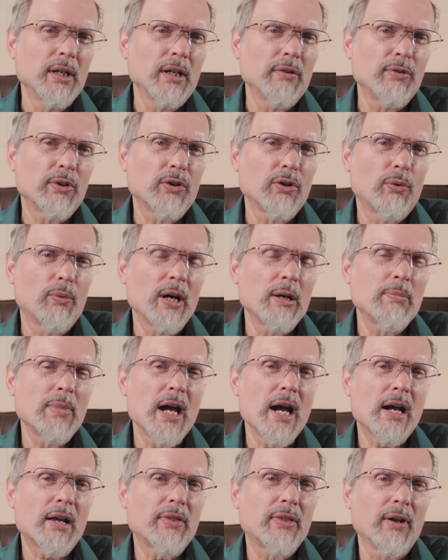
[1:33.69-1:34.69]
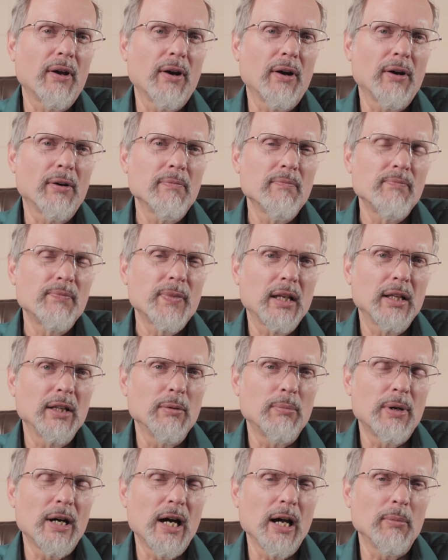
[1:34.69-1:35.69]
if you go way back there in the
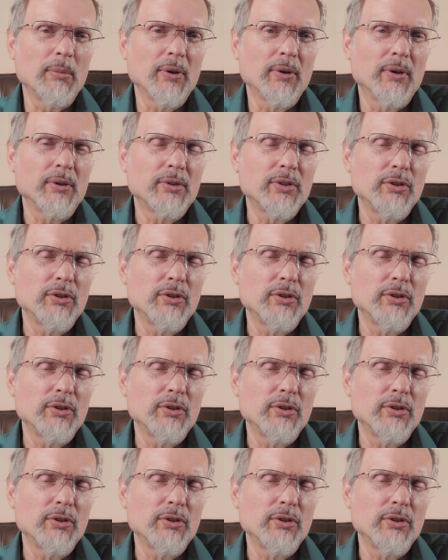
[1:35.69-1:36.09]
Bible,